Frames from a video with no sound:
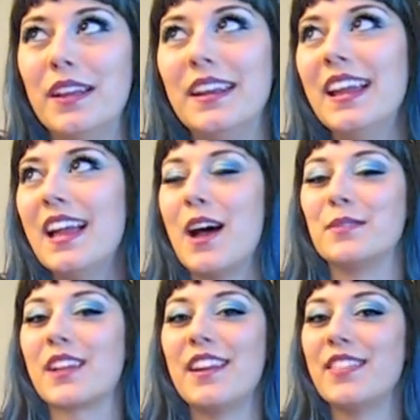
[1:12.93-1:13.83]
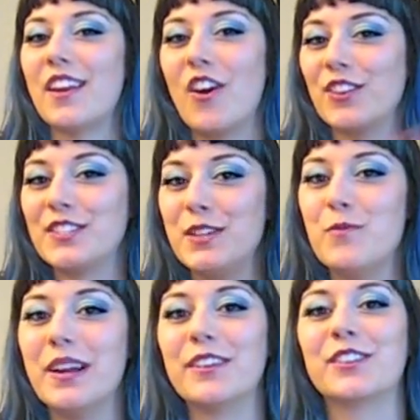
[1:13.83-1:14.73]
and I was kind of that artsy
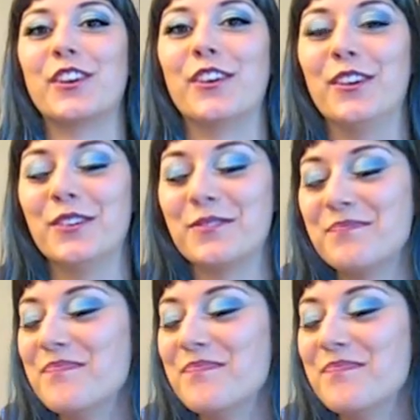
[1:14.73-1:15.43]
weird girl,